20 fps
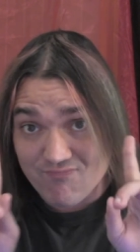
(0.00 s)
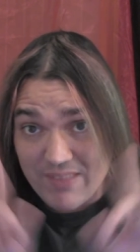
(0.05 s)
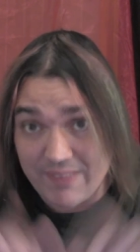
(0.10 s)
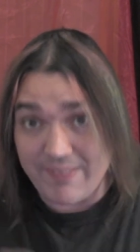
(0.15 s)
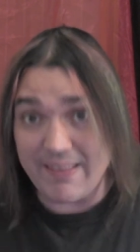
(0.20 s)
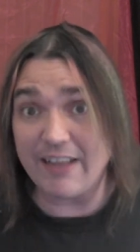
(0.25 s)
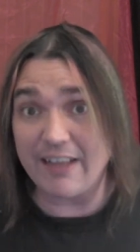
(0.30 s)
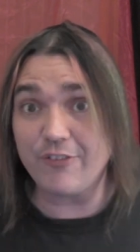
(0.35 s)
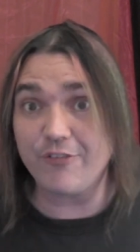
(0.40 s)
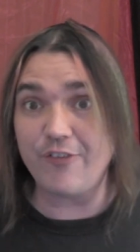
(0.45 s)

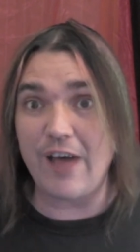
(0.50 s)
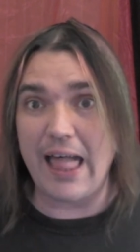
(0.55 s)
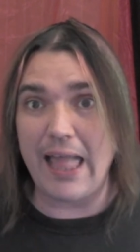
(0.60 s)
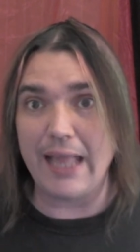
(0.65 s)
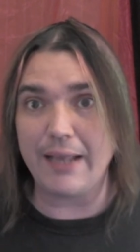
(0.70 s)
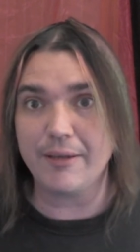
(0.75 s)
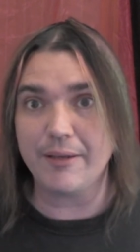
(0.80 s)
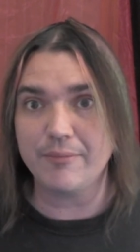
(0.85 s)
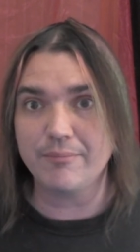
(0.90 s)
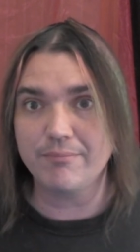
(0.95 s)
That's
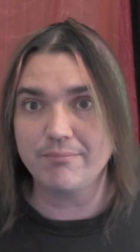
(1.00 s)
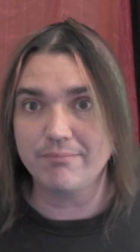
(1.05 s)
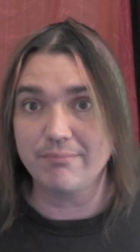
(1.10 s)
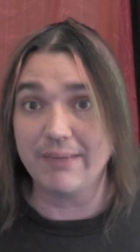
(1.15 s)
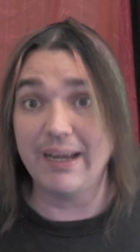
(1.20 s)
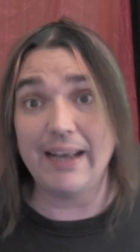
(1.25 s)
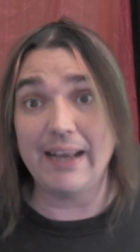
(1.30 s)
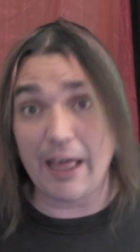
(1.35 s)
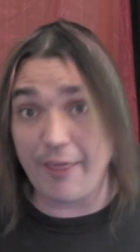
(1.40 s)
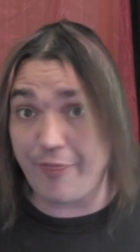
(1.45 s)
fine,
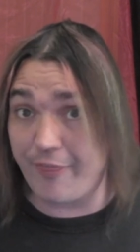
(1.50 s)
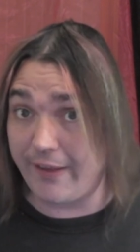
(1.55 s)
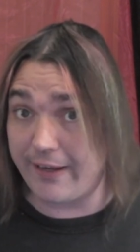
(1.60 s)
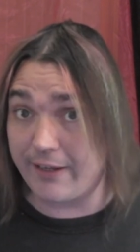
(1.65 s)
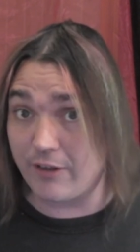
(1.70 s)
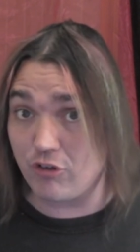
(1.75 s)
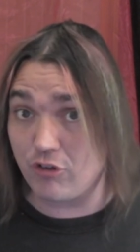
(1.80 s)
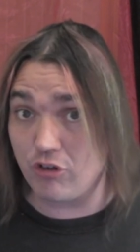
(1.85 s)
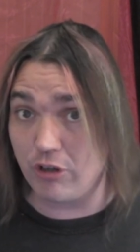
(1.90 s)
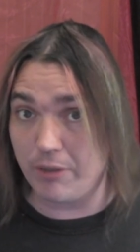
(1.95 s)
and I
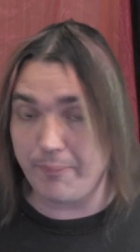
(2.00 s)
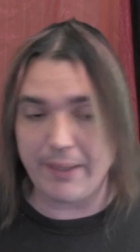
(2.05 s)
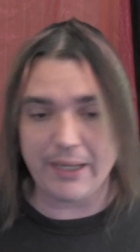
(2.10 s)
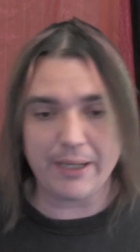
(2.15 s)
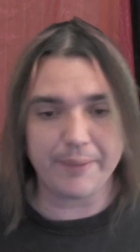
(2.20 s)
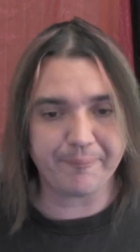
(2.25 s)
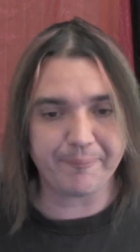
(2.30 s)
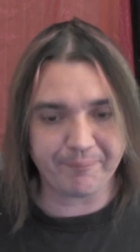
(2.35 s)
think it should be.